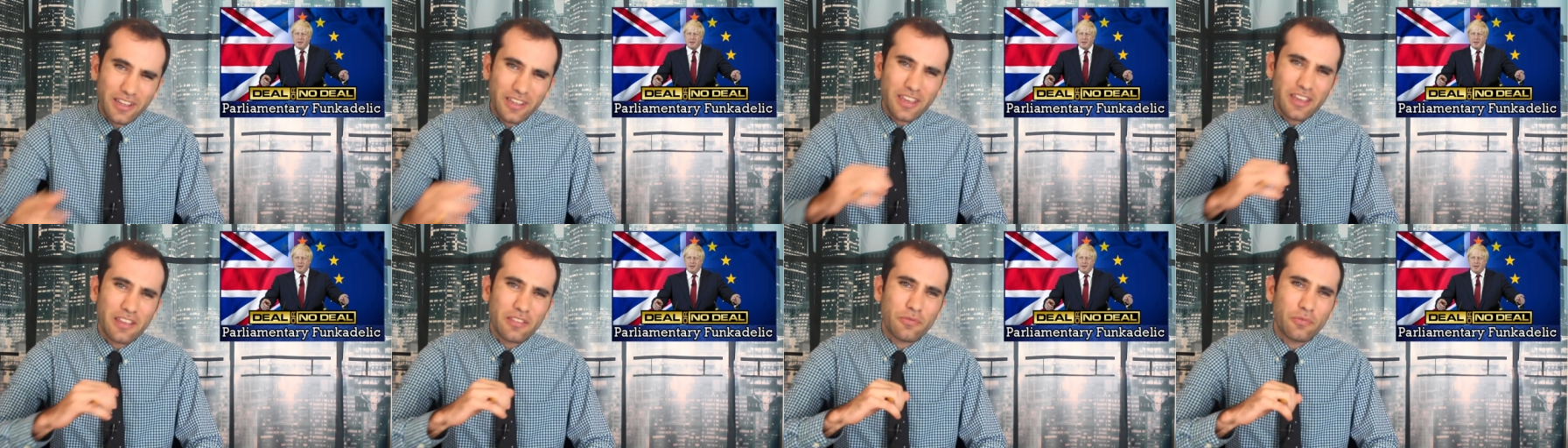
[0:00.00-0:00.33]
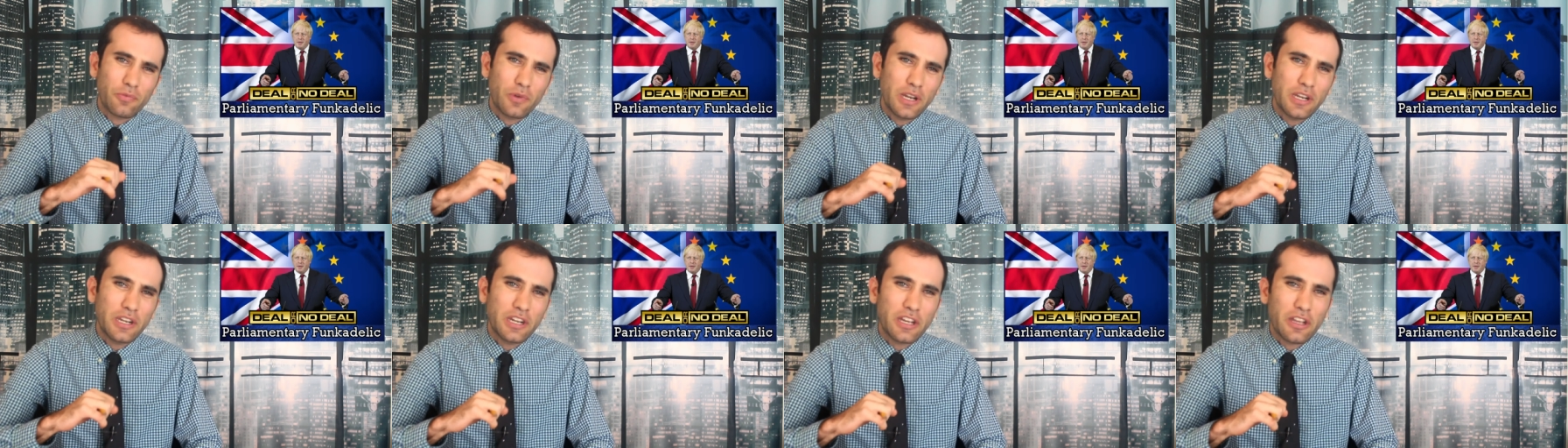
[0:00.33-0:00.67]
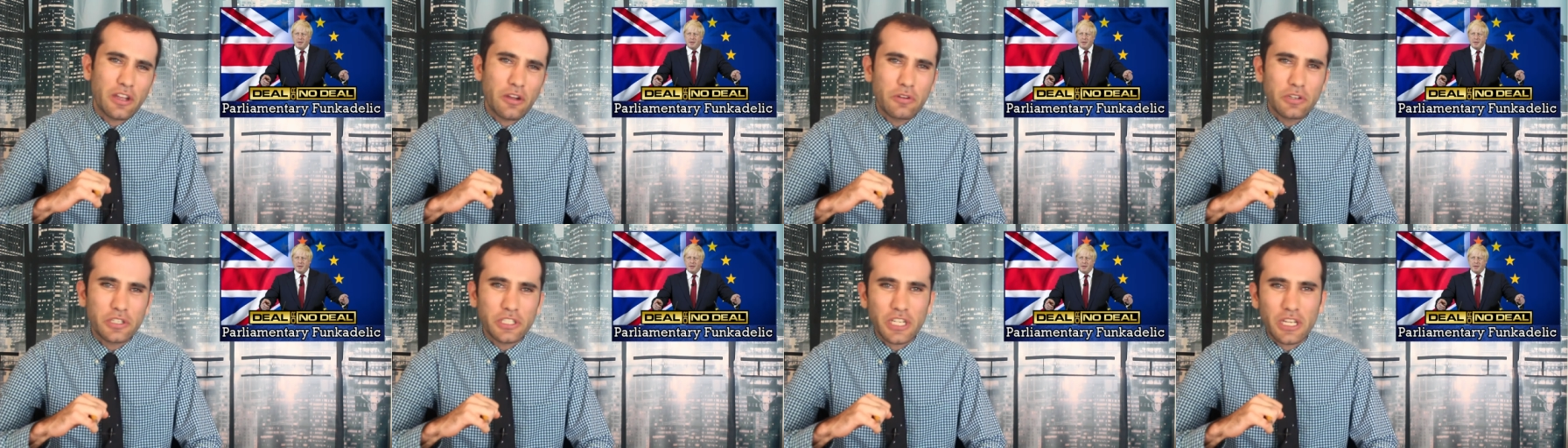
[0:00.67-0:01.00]
Guess one
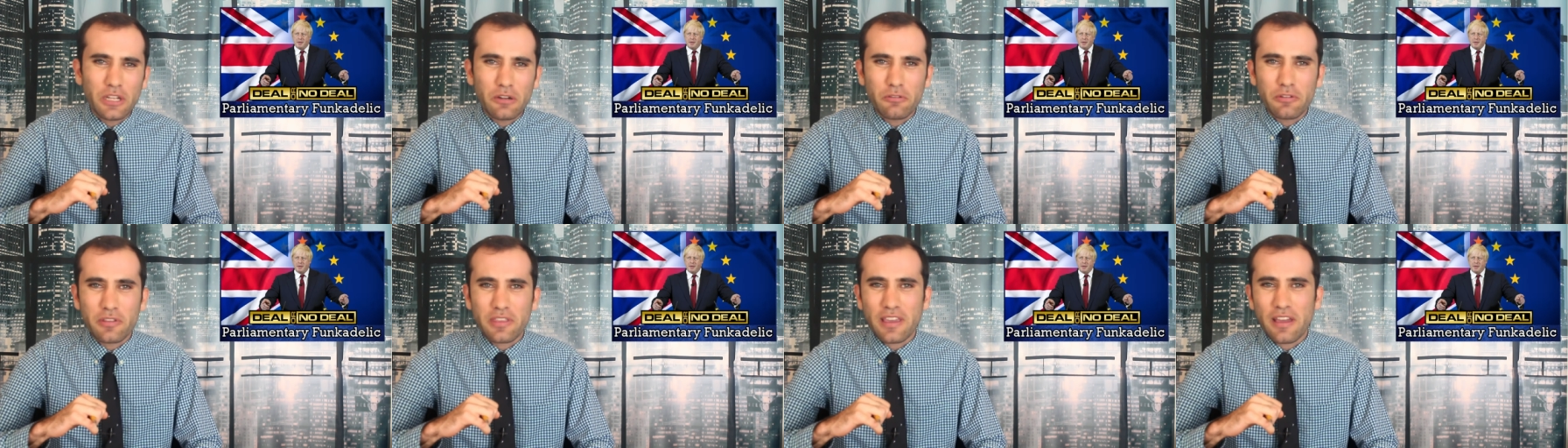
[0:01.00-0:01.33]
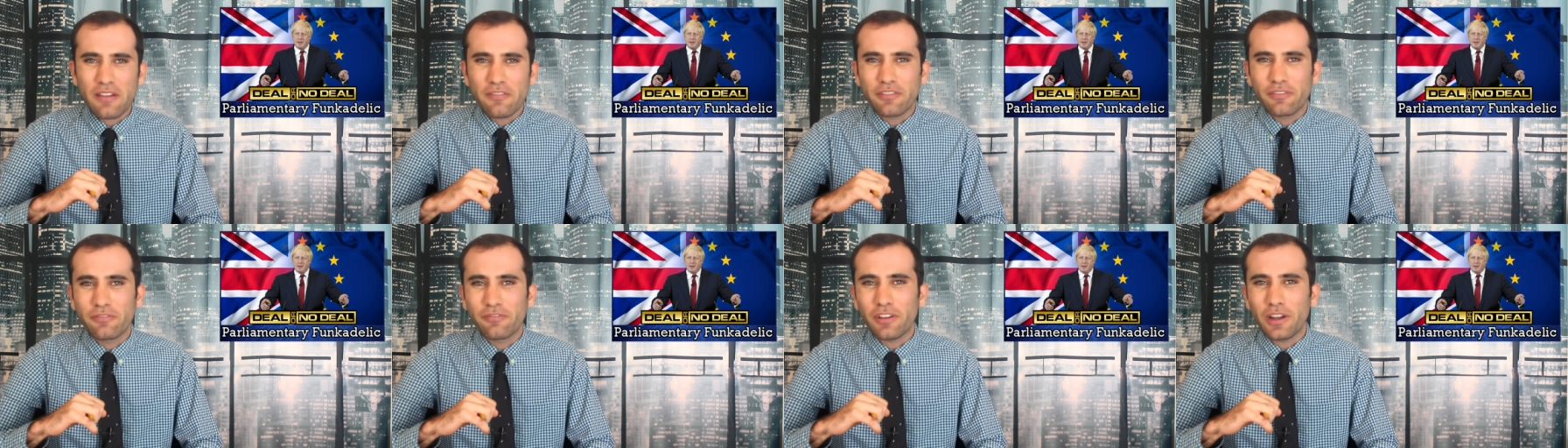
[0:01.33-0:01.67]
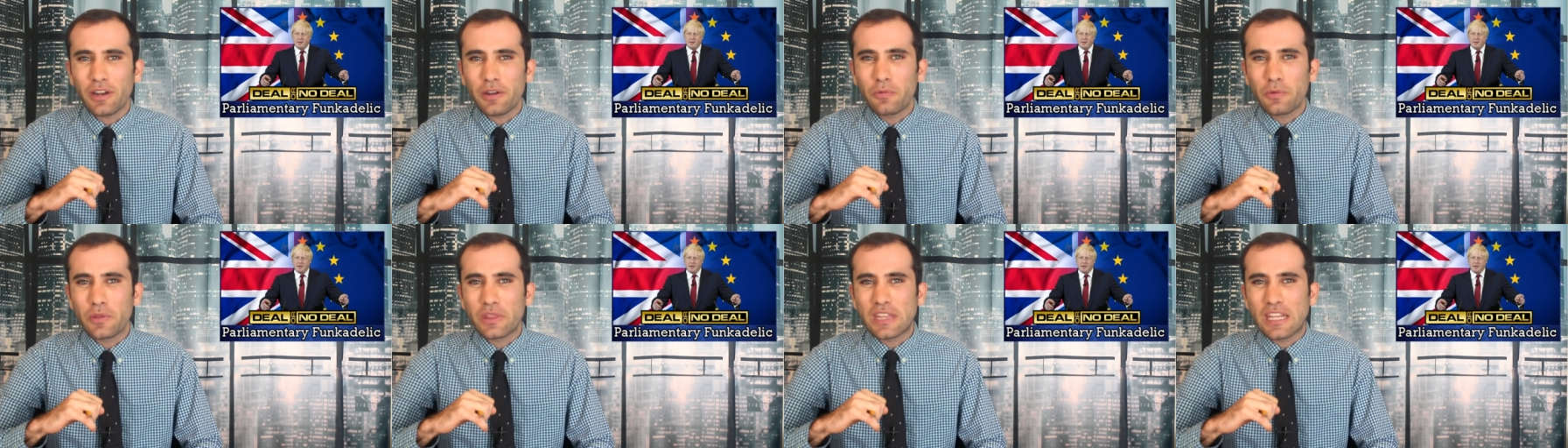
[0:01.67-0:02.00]
negotiator was having
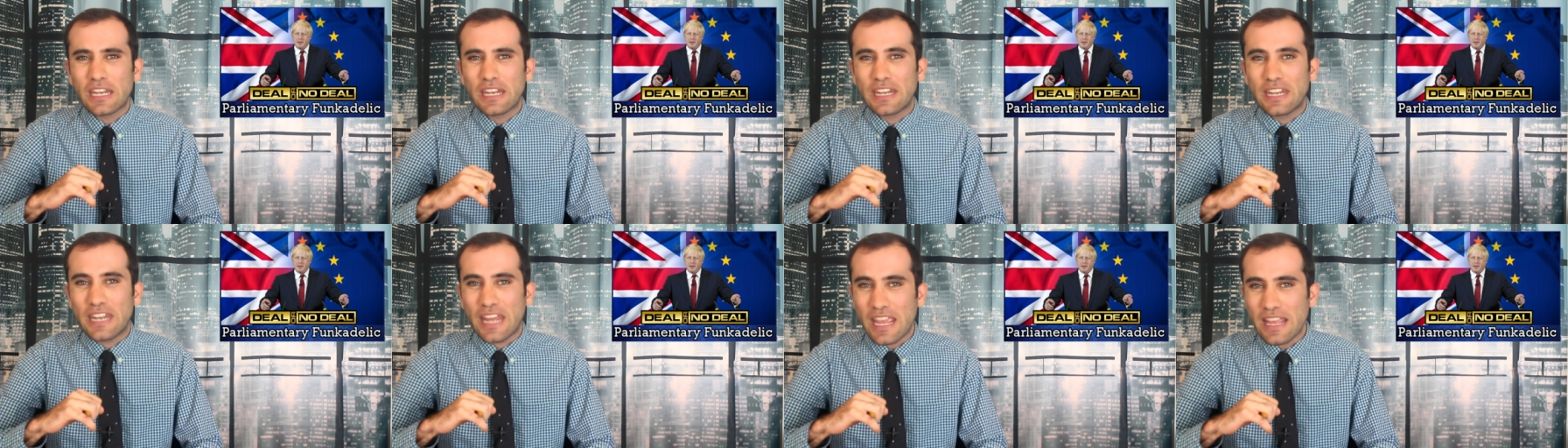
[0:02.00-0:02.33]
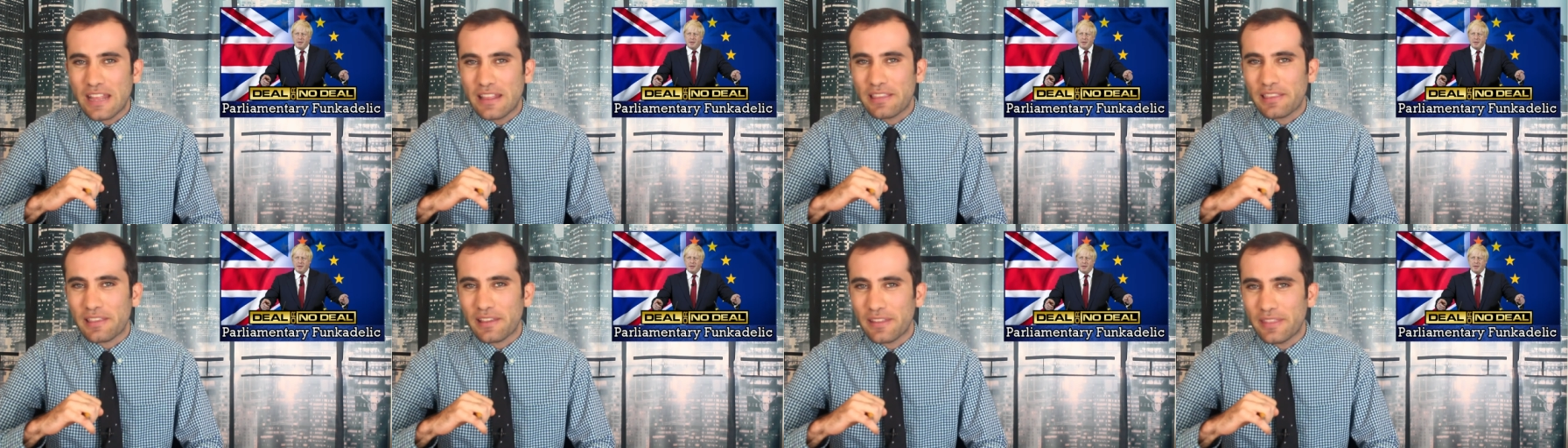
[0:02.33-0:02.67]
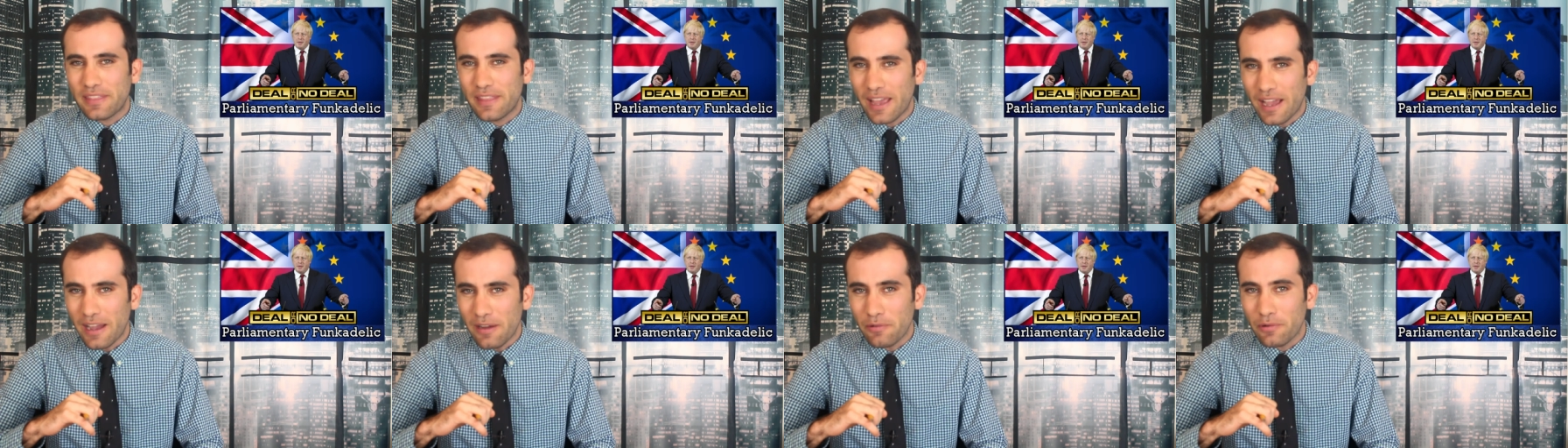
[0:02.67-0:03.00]
fun with the dates
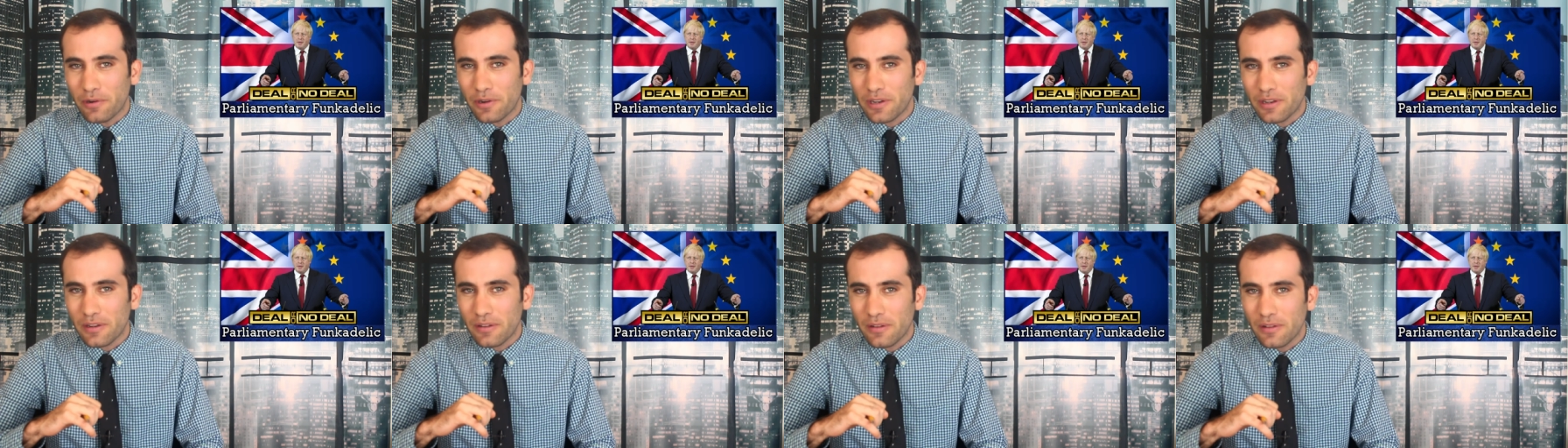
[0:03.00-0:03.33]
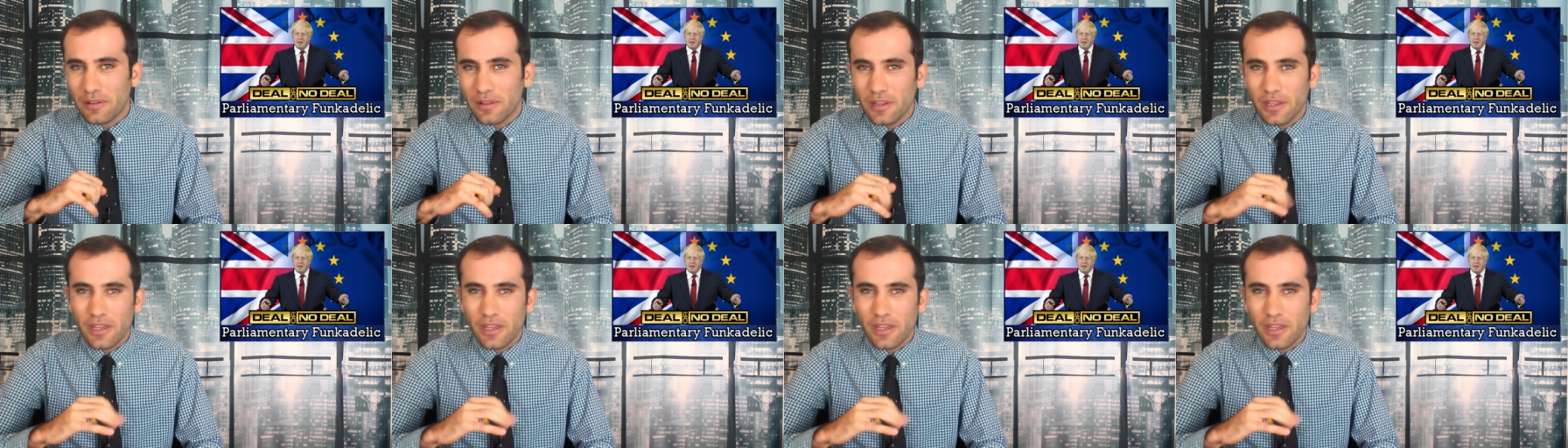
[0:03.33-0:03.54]
on that one,